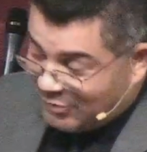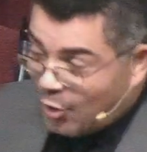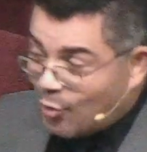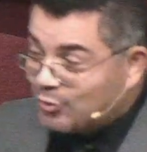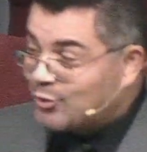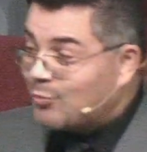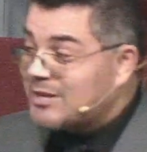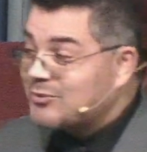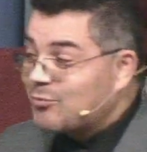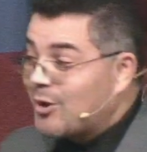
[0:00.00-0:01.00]
If you go
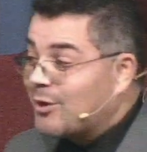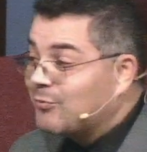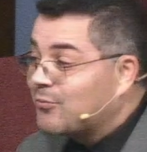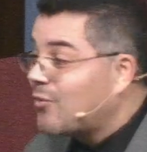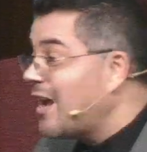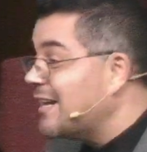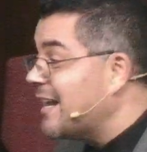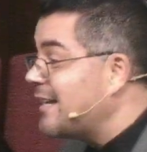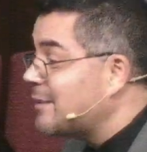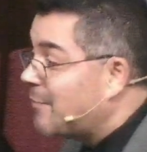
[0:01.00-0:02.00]
to the restaurant on
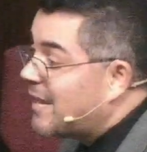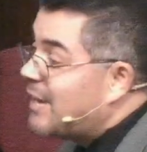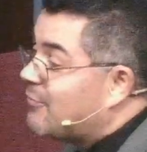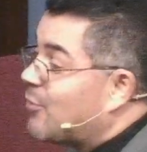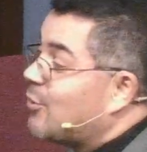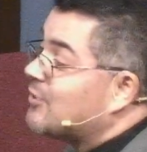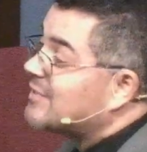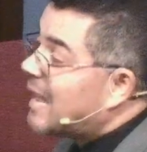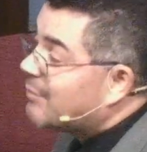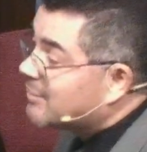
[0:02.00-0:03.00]
Friday to pay
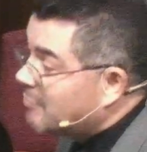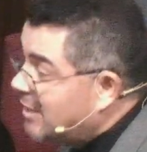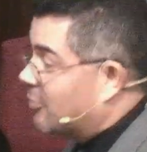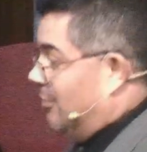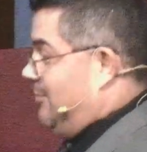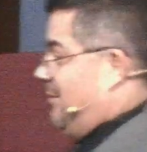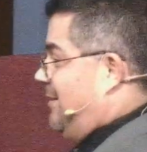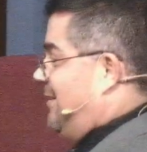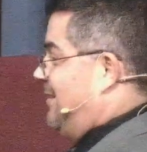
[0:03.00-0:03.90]
for your Sabbath meal,